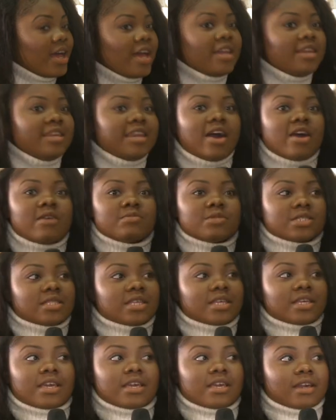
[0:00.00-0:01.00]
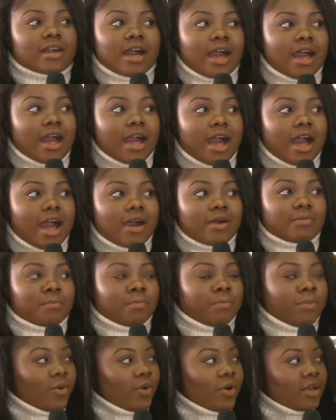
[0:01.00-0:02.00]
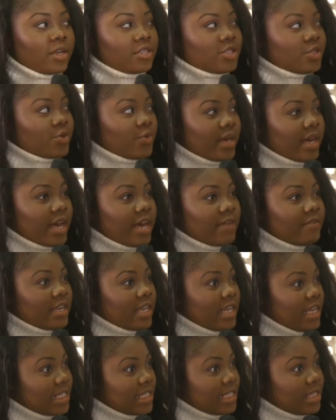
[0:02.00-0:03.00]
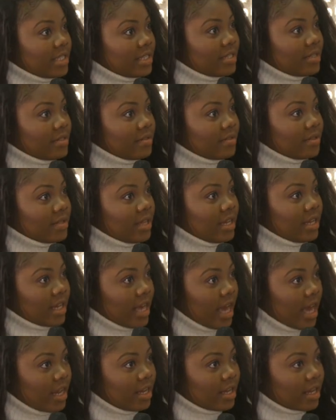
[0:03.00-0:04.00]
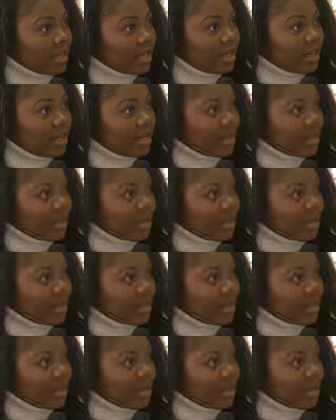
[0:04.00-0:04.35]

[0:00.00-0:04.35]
Now I'm just thinking, boy, do we have it easy in Canada?